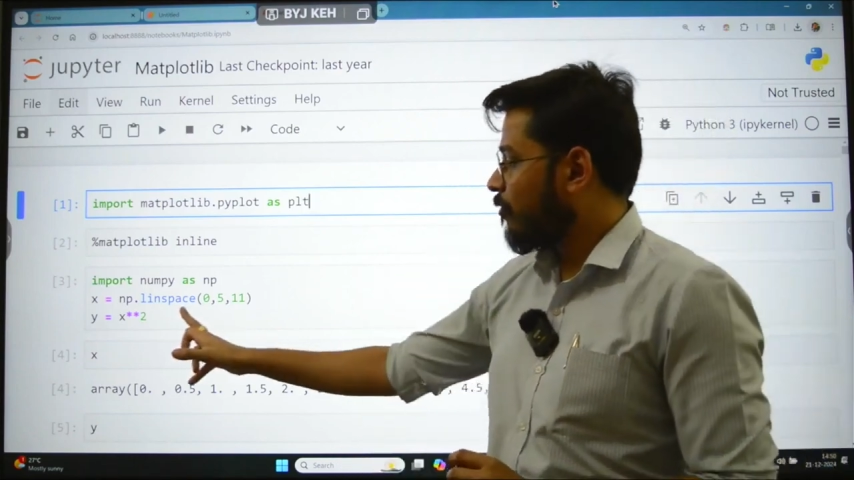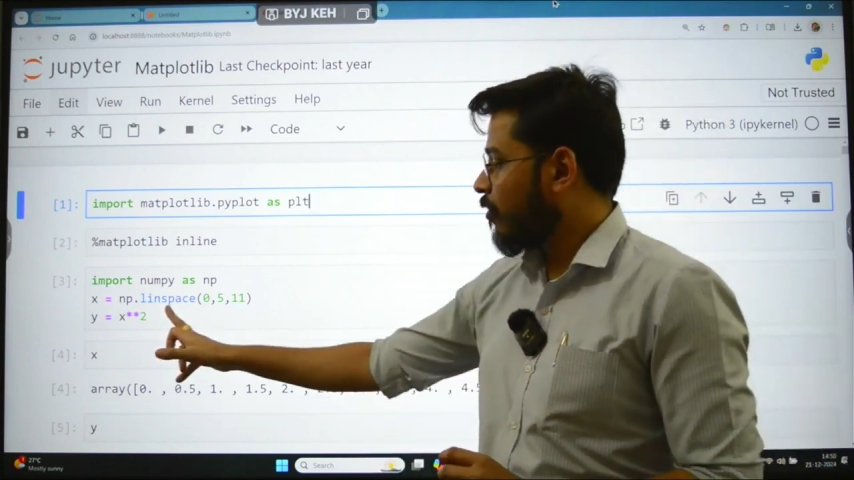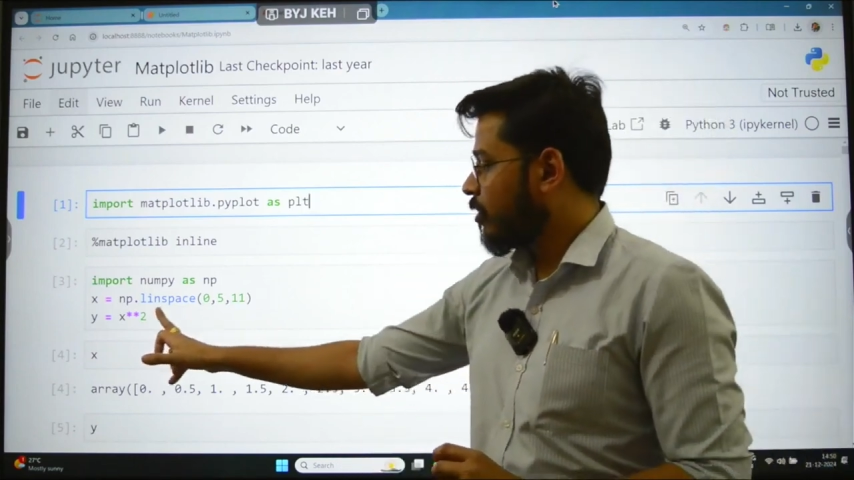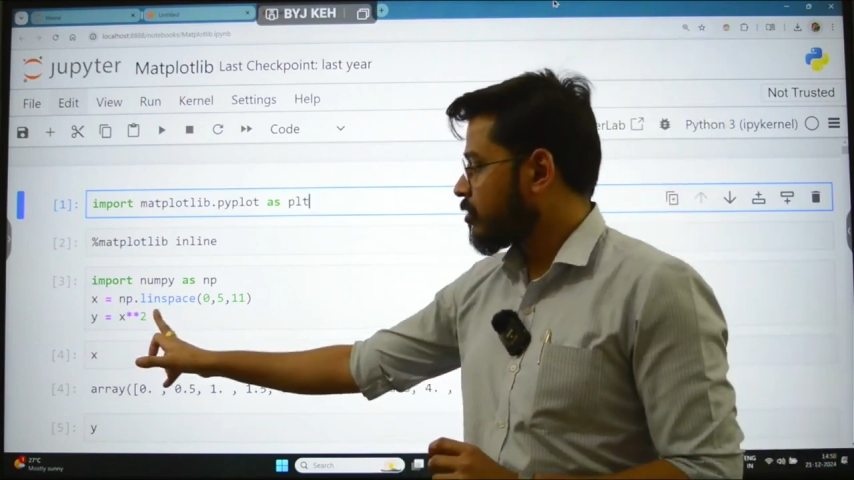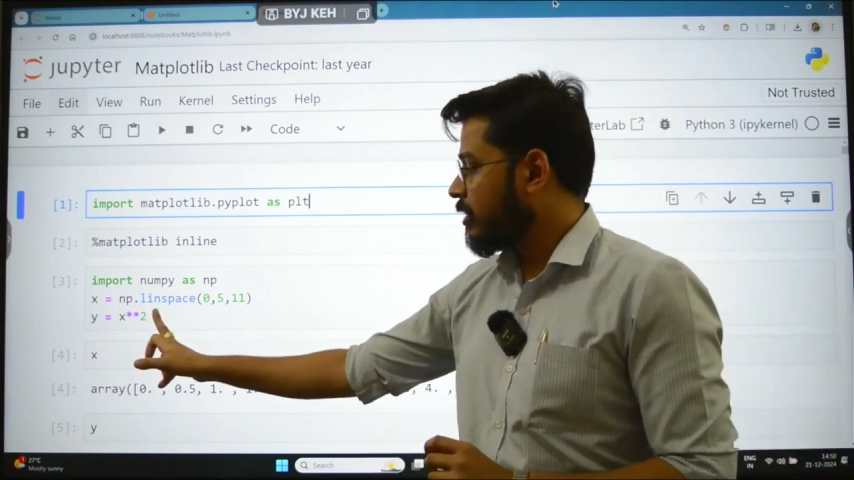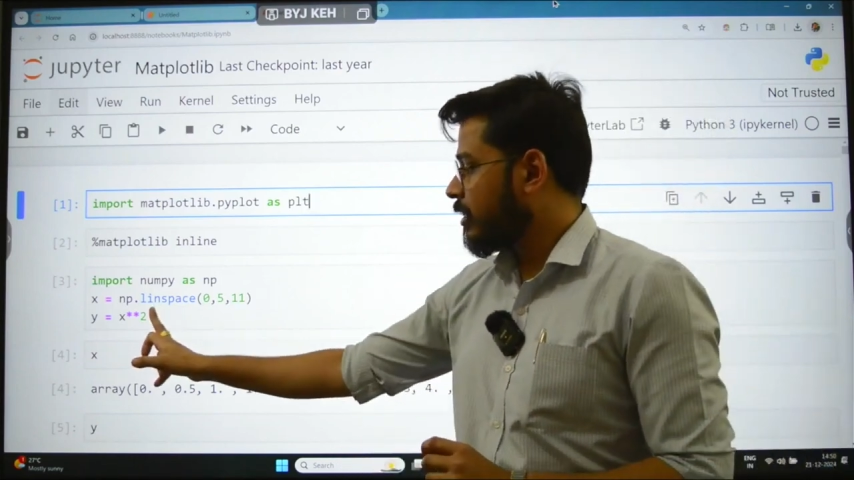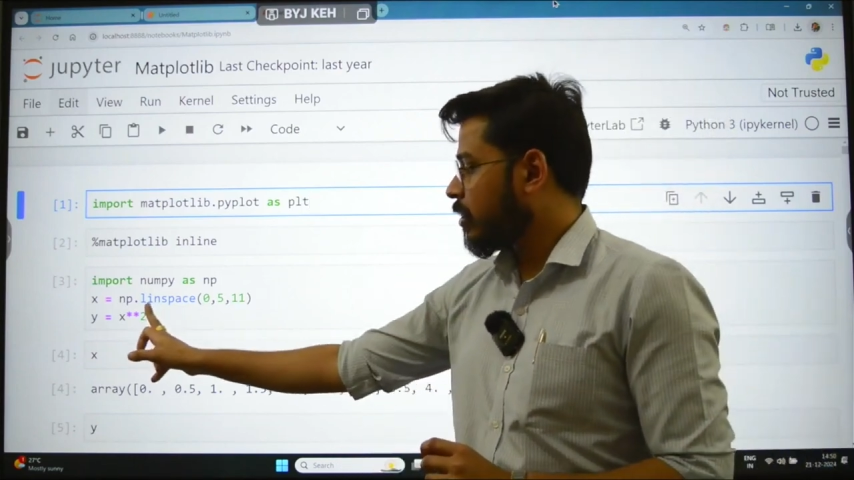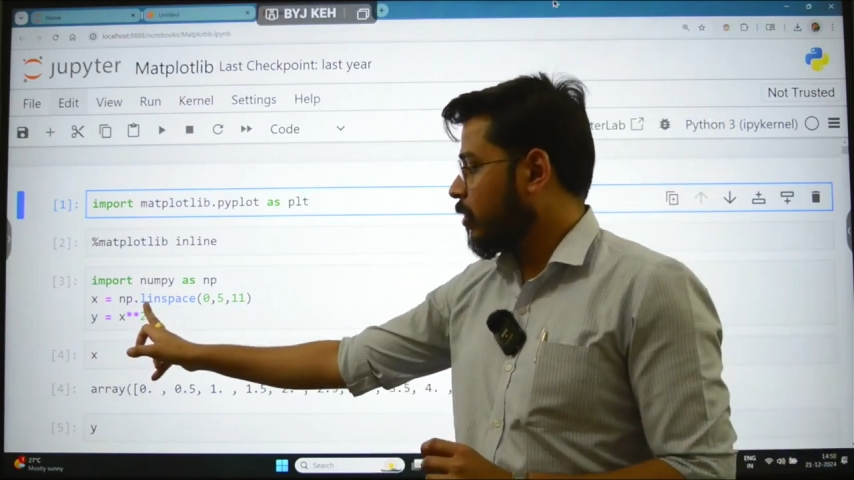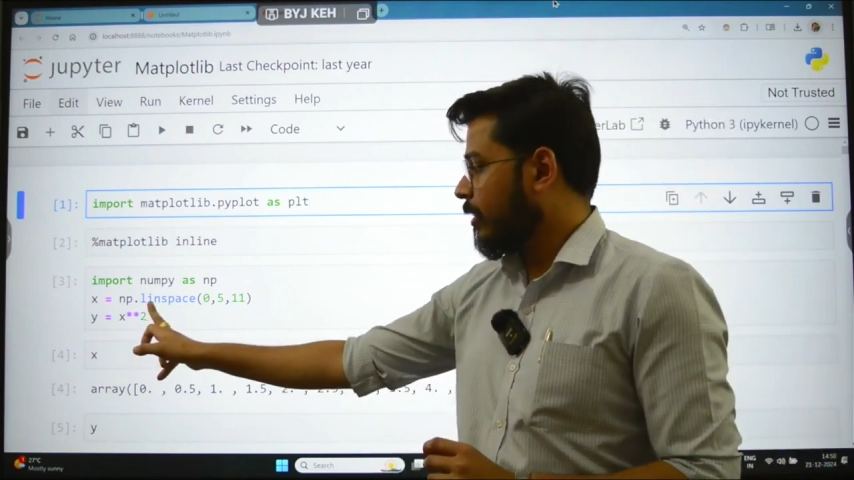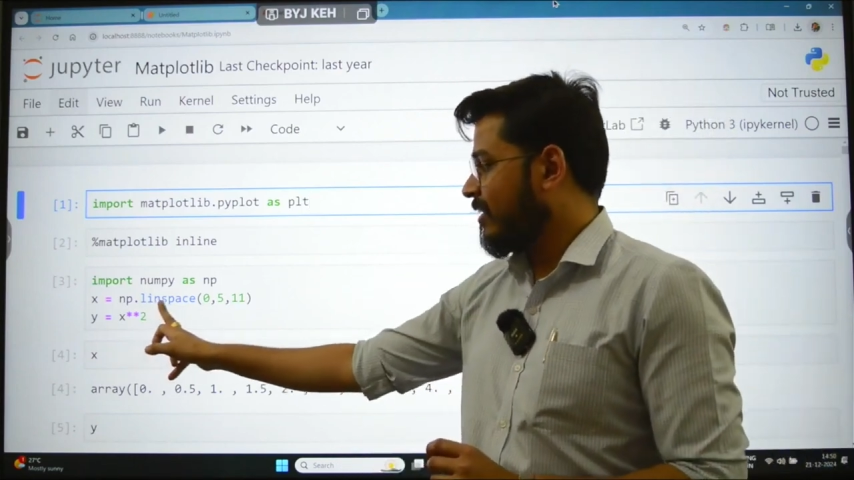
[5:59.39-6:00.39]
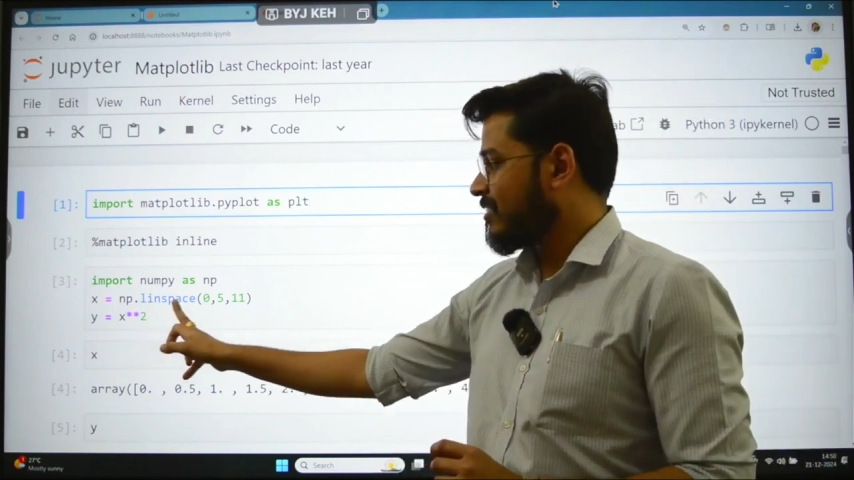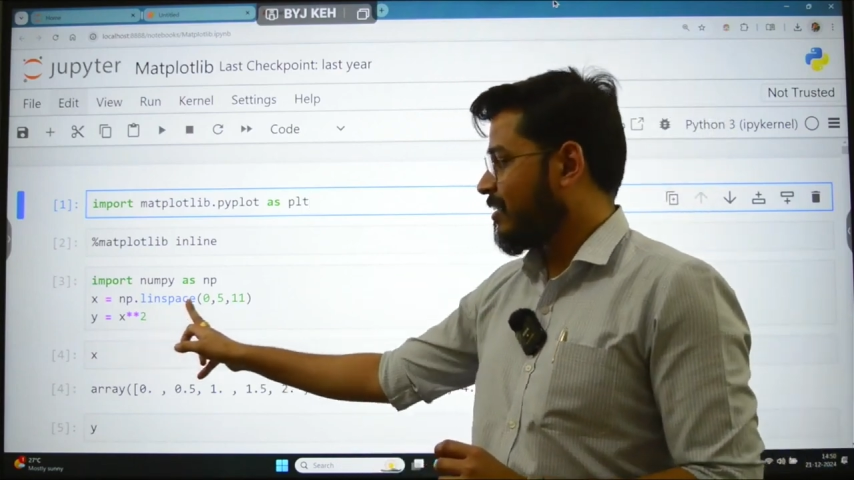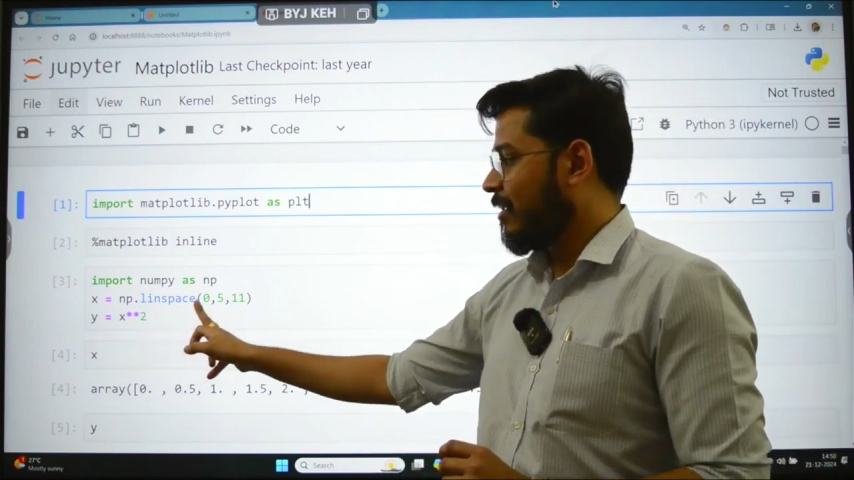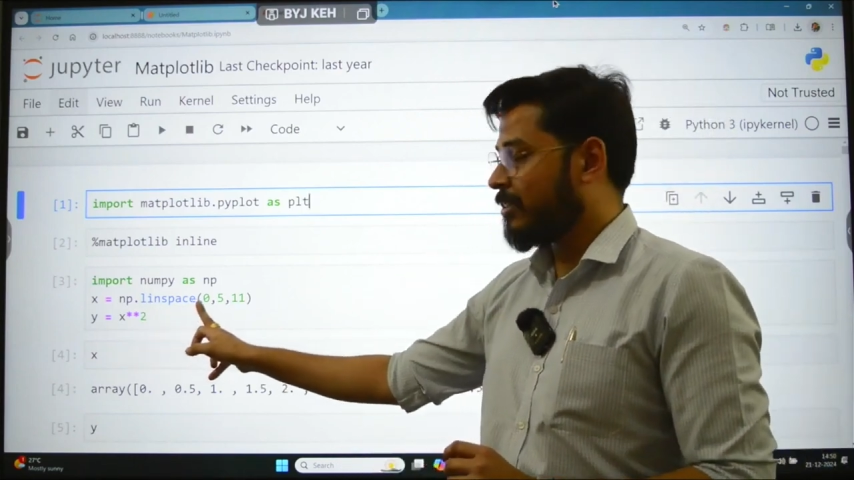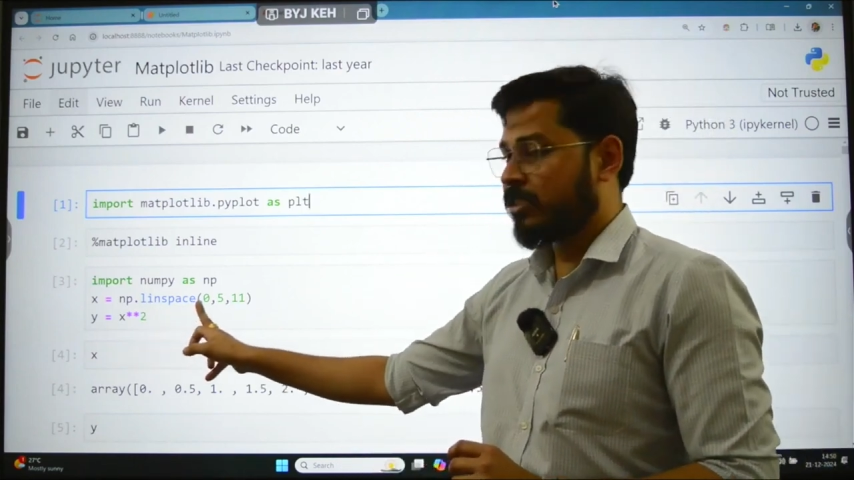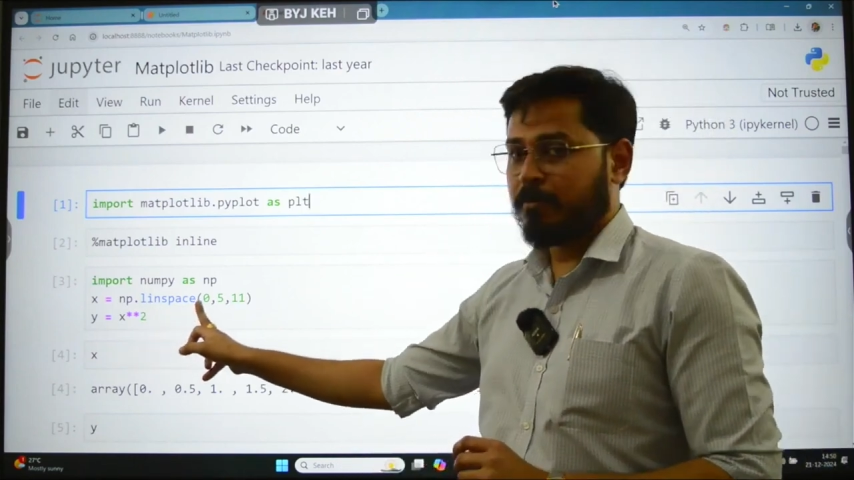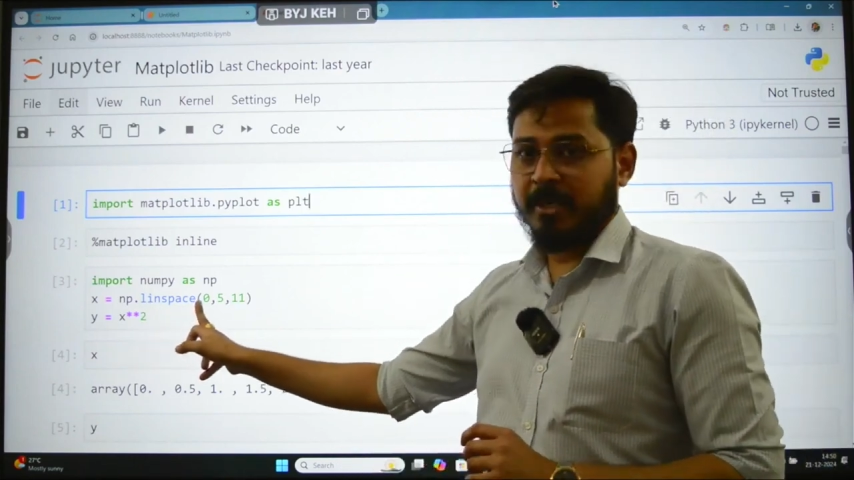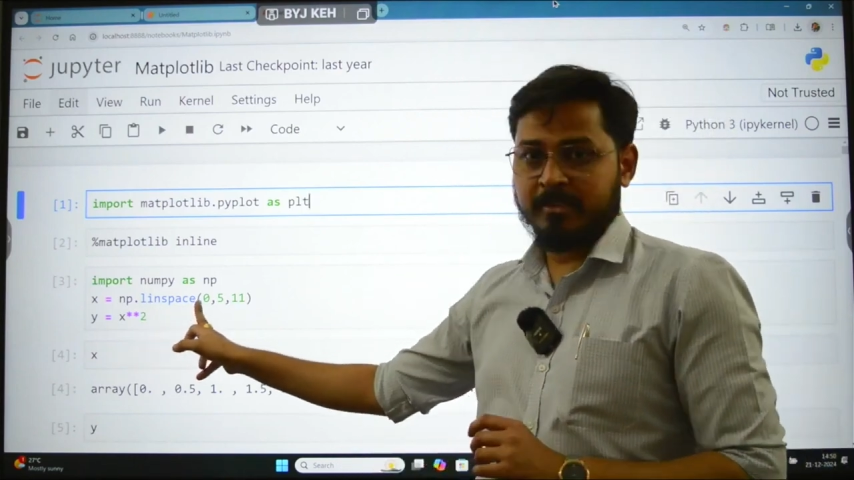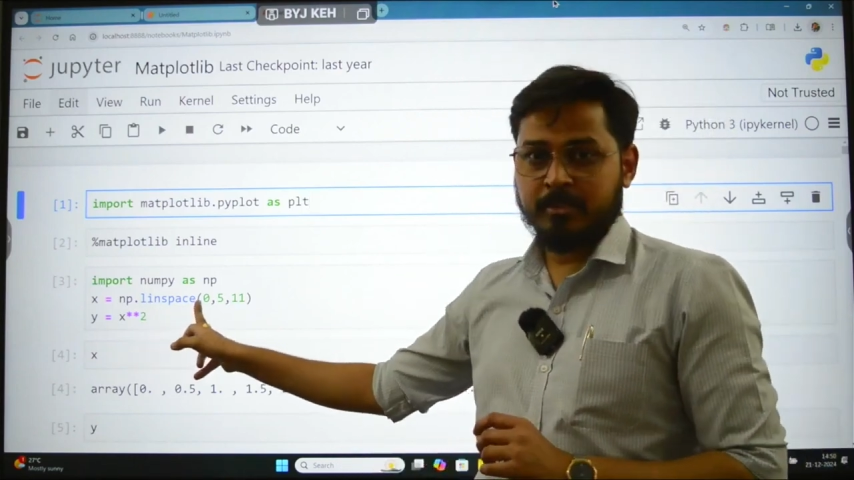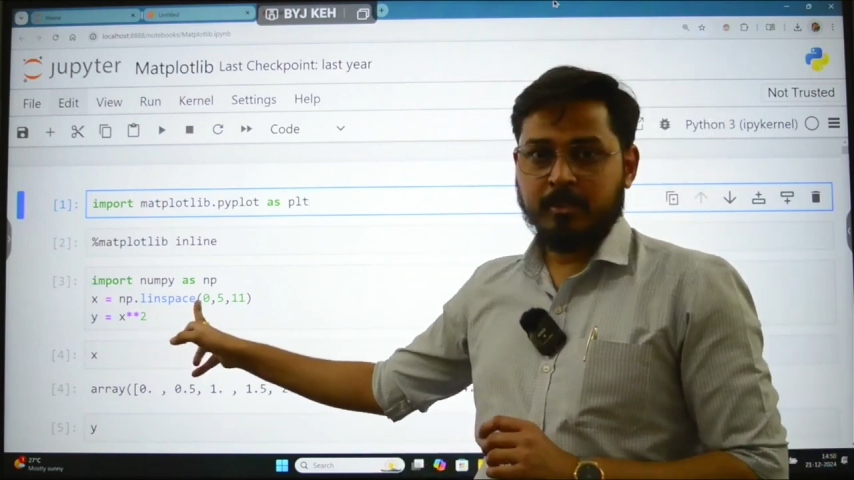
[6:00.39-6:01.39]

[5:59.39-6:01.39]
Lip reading: function here called as linspace.